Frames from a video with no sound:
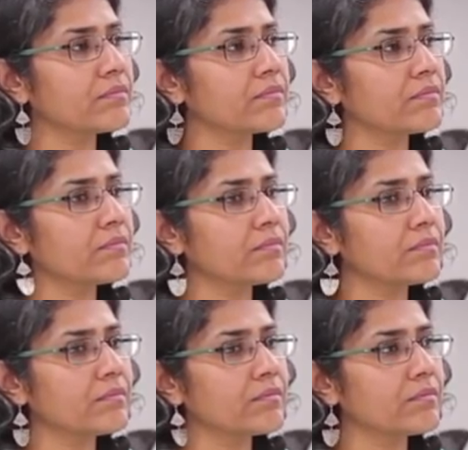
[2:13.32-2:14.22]

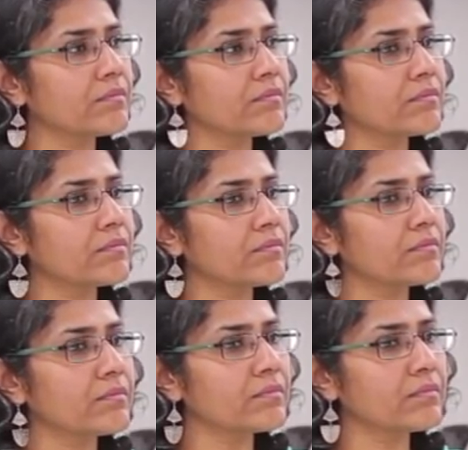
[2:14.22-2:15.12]

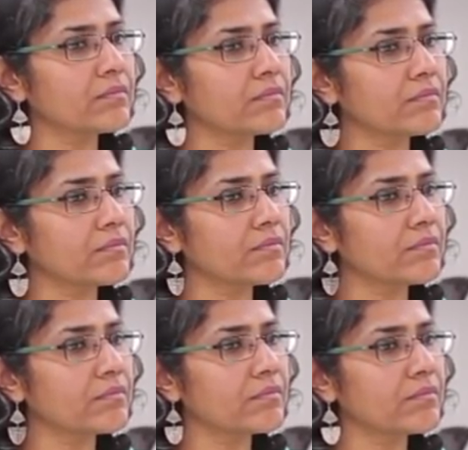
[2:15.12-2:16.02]

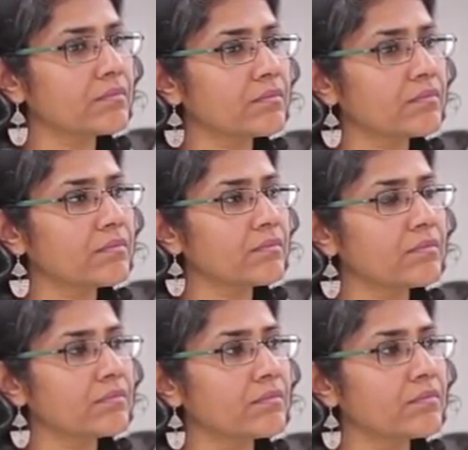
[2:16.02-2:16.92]

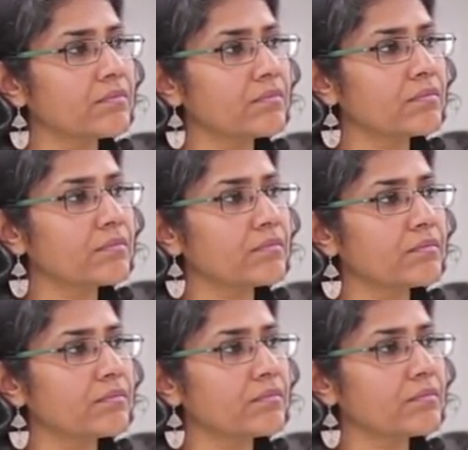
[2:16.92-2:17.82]

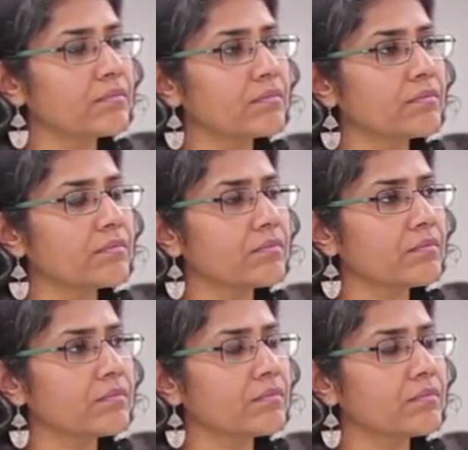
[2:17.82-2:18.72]

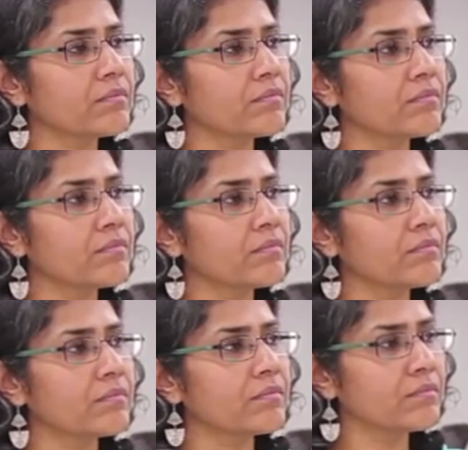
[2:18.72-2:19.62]

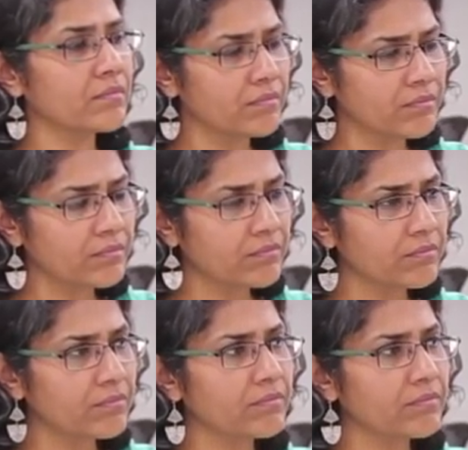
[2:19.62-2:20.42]
No words are spoken by the person on screen.